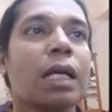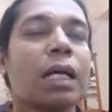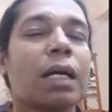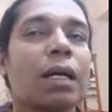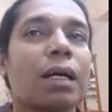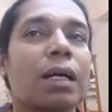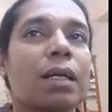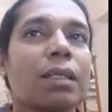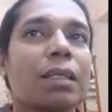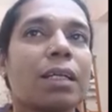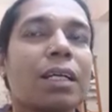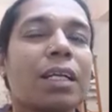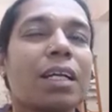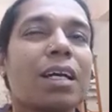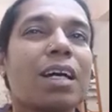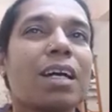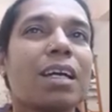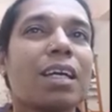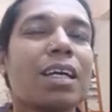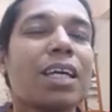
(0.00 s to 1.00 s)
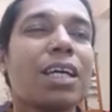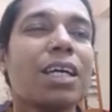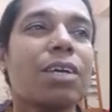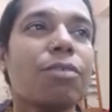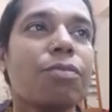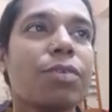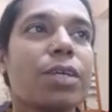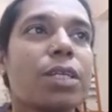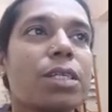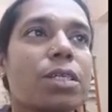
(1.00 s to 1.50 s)
There are key
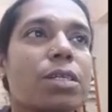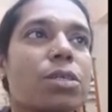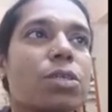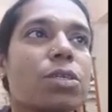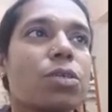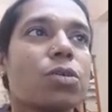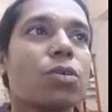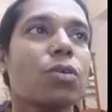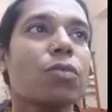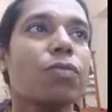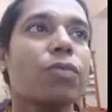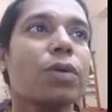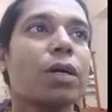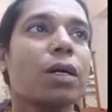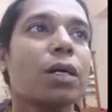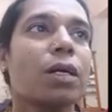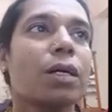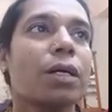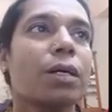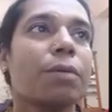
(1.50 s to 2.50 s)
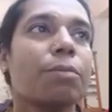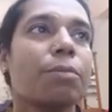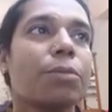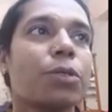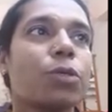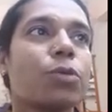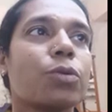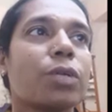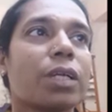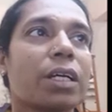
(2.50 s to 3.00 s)
features of a
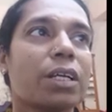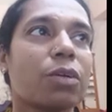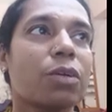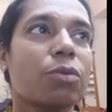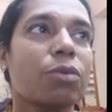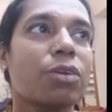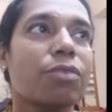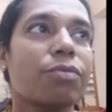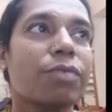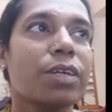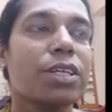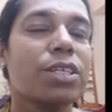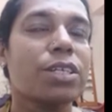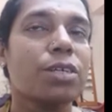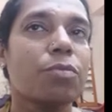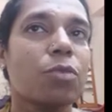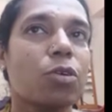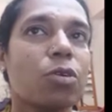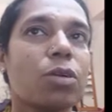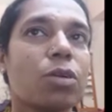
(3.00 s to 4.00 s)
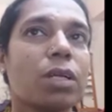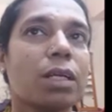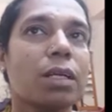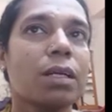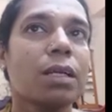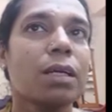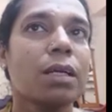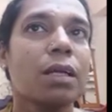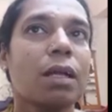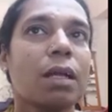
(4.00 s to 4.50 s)
two-ray ground reflection model
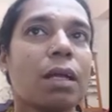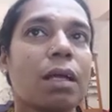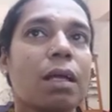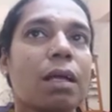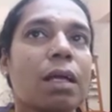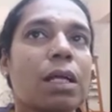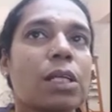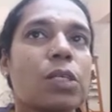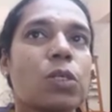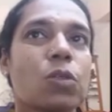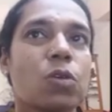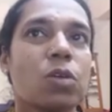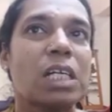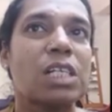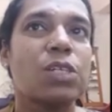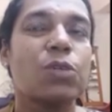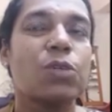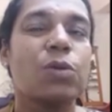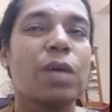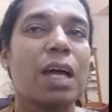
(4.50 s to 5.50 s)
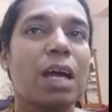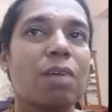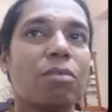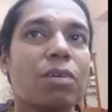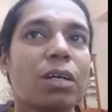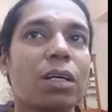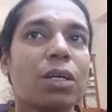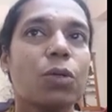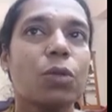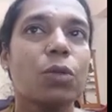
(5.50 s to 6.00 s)
so as to have
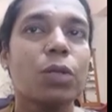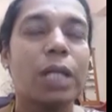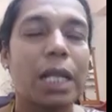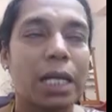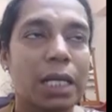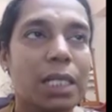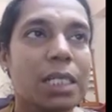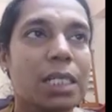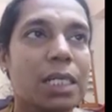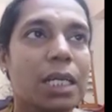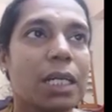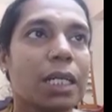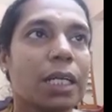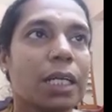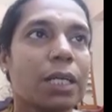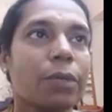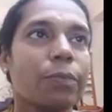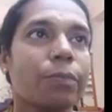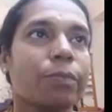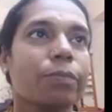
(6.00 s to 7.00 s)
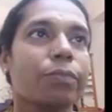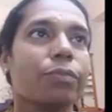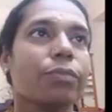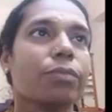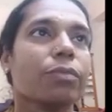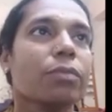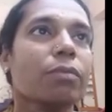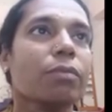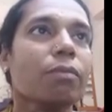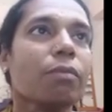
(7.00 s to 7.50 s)
a good understanding.
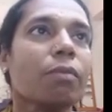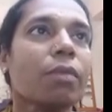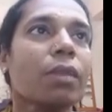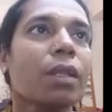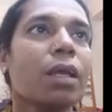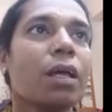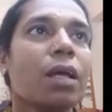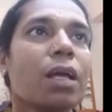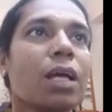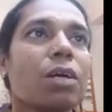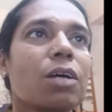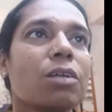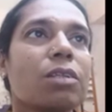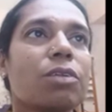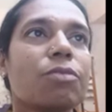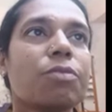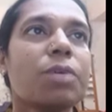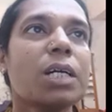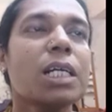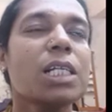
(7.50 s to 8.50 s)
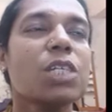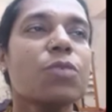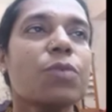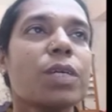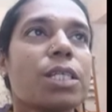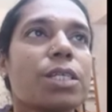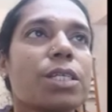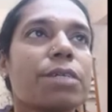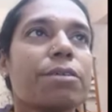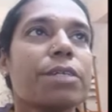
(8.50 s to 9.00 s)
The first
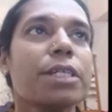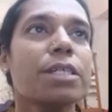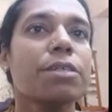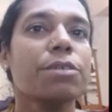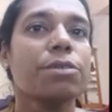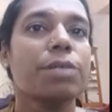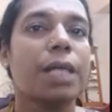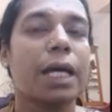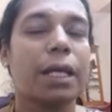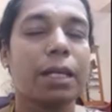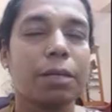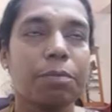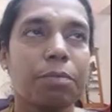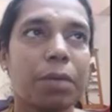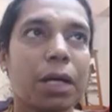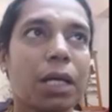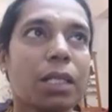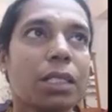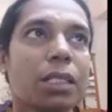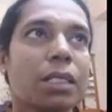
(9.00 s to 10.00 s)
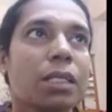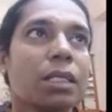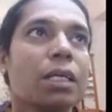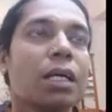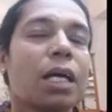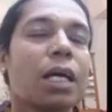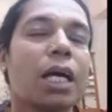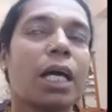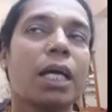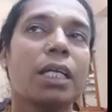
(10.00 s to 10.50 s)
feature is direct path
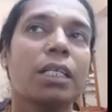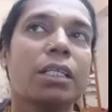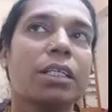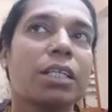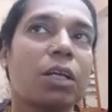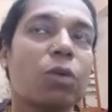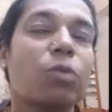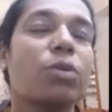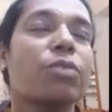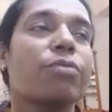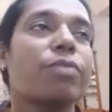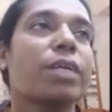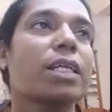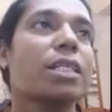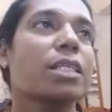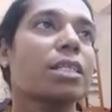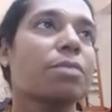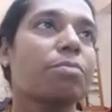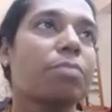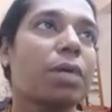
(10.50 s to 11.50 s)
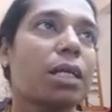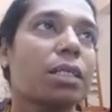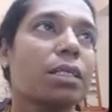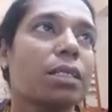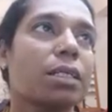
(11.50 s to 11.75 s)
and ground reflected path.